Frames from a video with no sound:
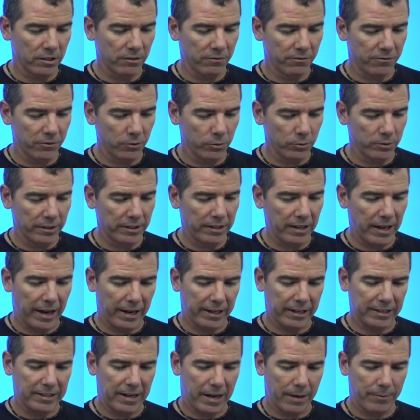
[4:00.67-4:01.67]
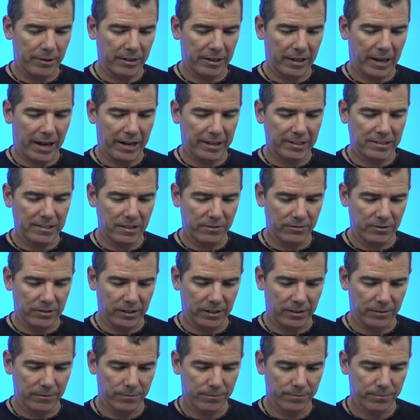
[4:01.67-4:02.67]
in fueling economic
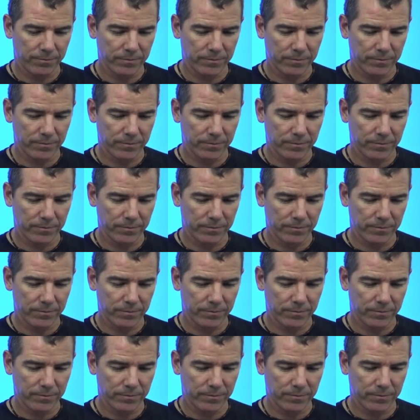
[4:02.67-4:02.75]
activity.